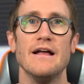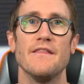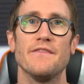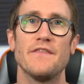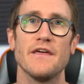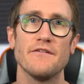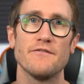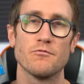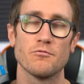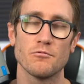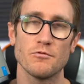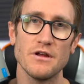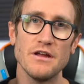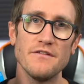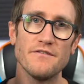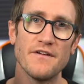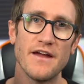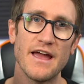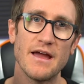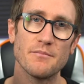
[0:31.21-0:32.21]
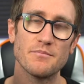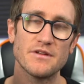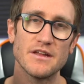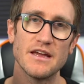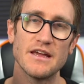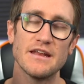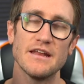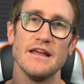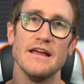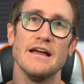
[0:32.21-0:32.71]
They've revamped
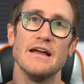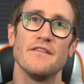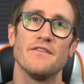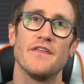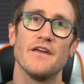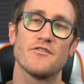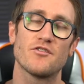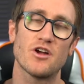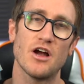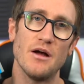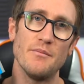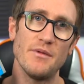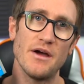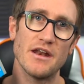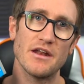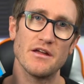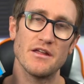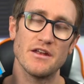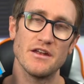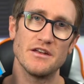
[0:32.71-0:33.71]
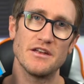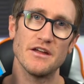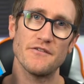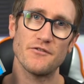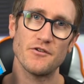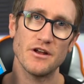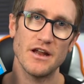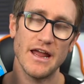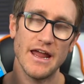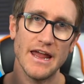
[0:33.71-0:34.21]
it. They've come at it at a
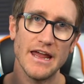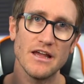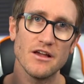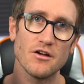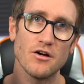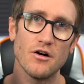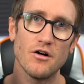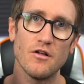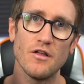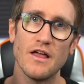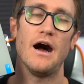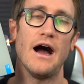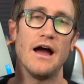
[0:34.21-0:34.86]
different angle.